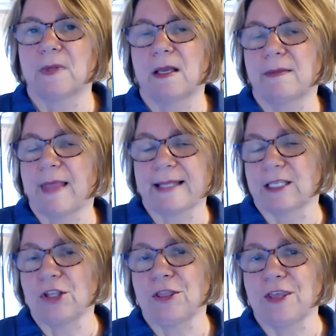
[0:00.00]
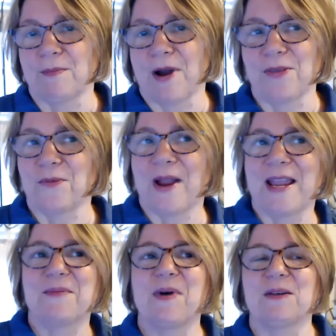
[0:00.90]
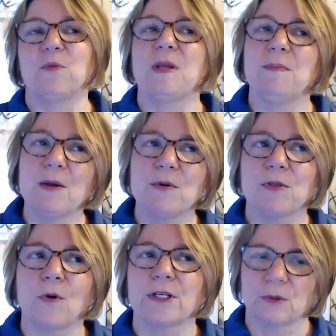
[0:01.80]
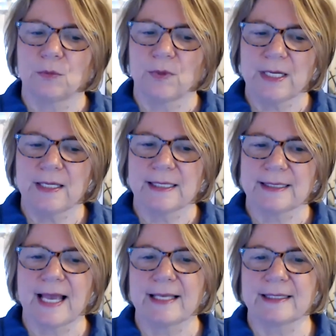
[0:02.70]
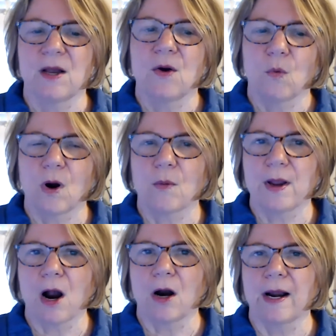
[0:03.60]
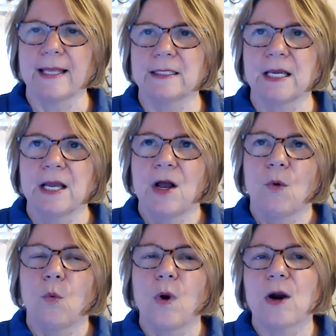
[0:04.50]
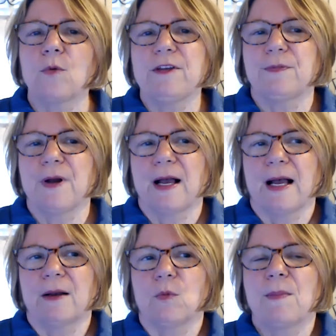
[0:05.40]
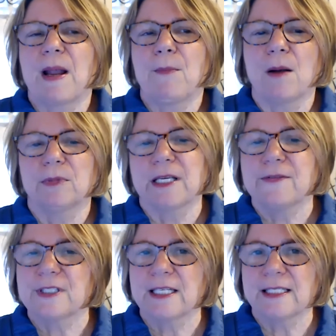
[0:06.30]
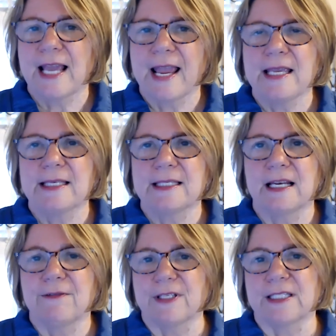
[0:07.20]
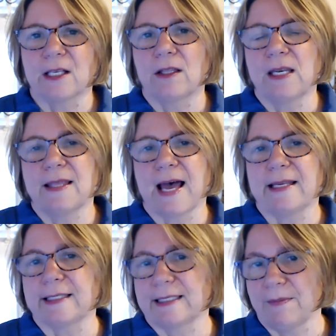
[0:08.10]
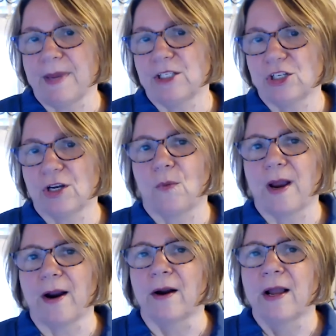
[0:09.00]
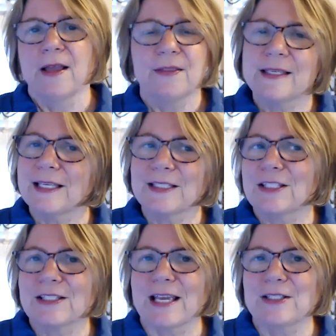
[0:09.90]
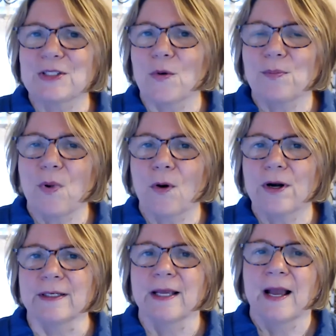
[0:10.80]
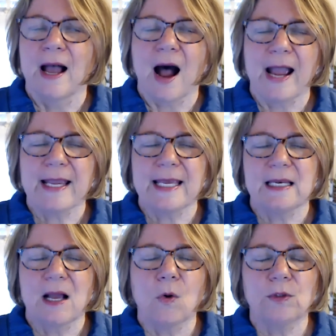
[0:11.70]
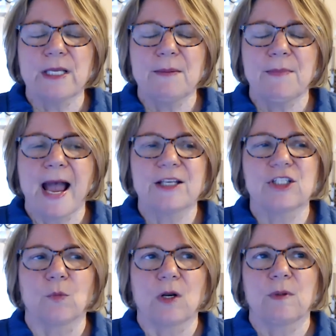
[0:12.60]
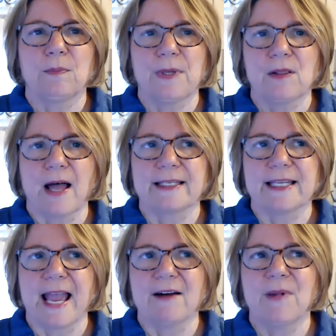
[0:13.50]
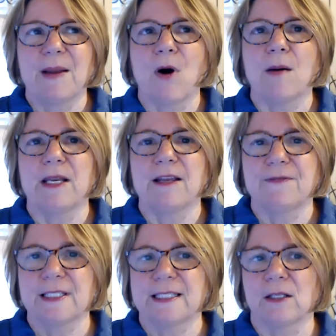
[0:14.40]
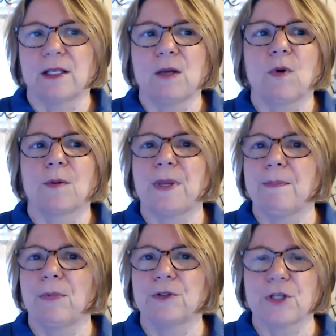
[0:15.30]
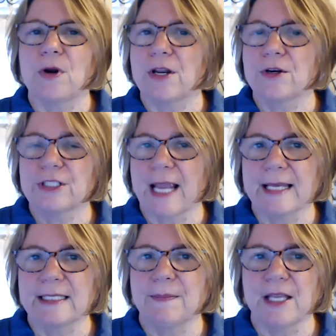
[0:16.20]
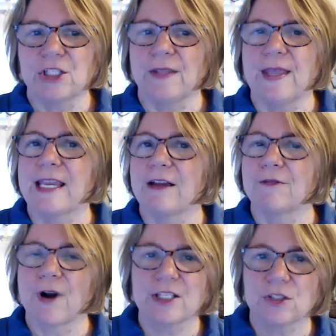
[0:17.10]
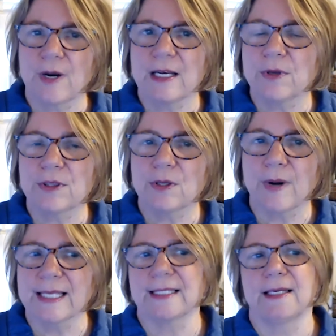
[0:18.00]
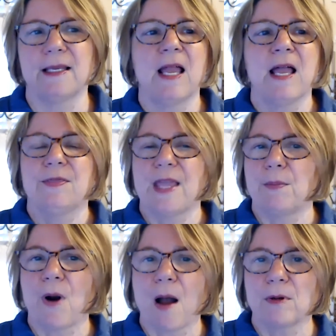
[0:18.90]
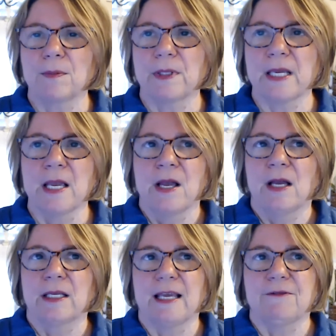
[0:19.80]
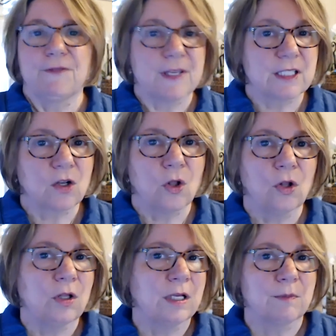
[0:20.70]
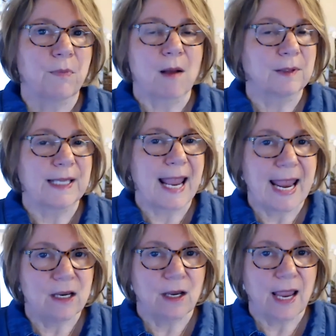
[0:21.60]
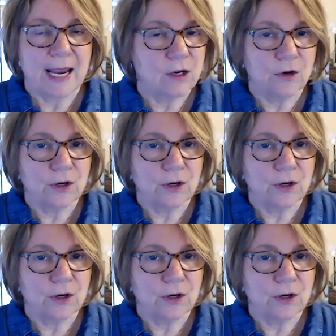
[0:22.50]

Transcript: that's a good thing, by the way, but we meet with Laura to reassess where we are. And where my mom lives today is in a facility that is dementia aware. This is just so important. I can only imagine what it would be like to have my mom in a facility where people don't understand dementia and they get frustrated with the resident. They probably get physical, probably anger